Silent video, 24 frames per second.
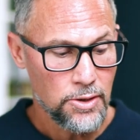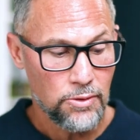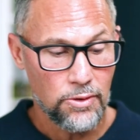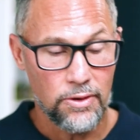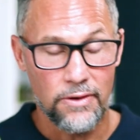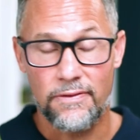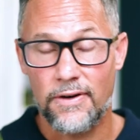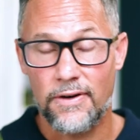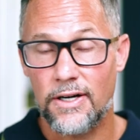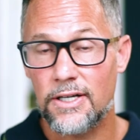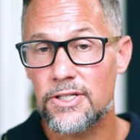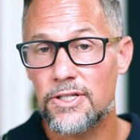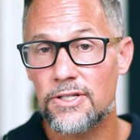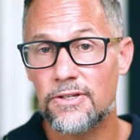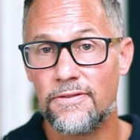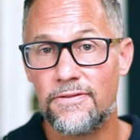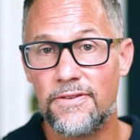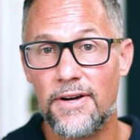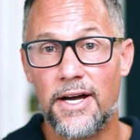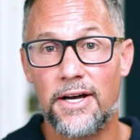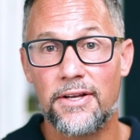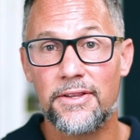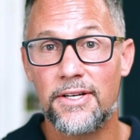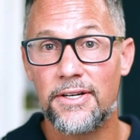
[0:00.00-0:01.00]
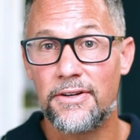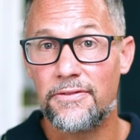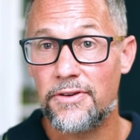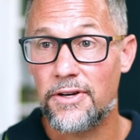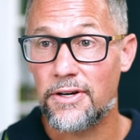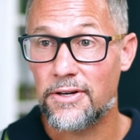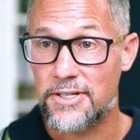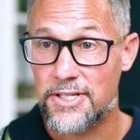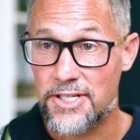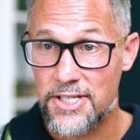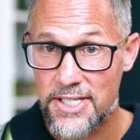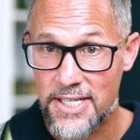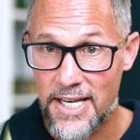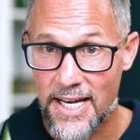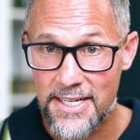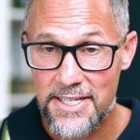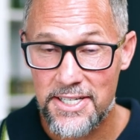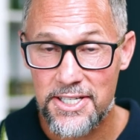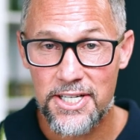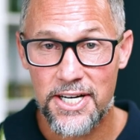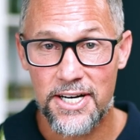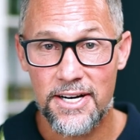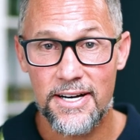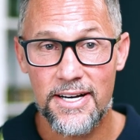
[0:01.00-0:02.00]
We've also found that if you're
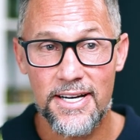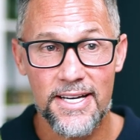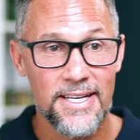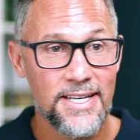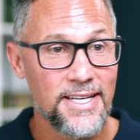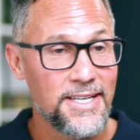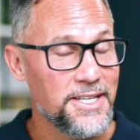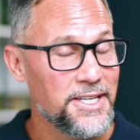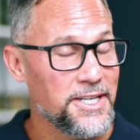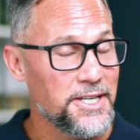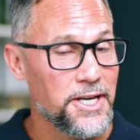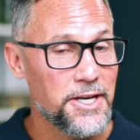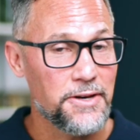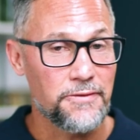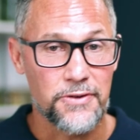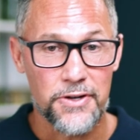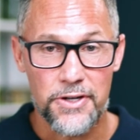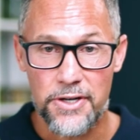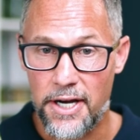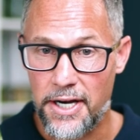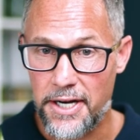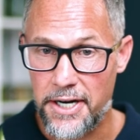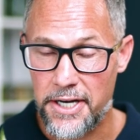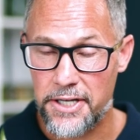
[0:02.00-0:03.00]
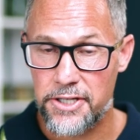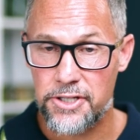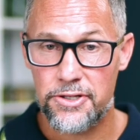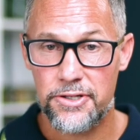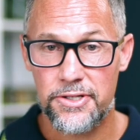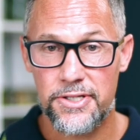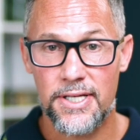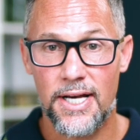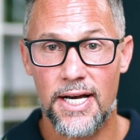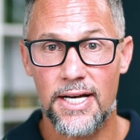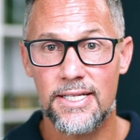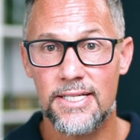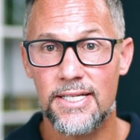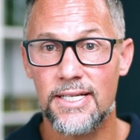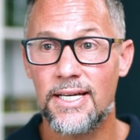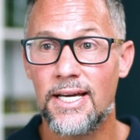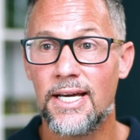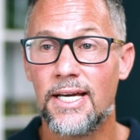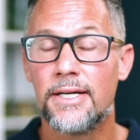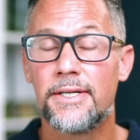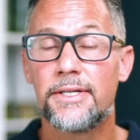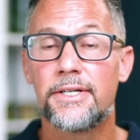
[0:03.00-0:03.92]
sedentary, if you're not exercising,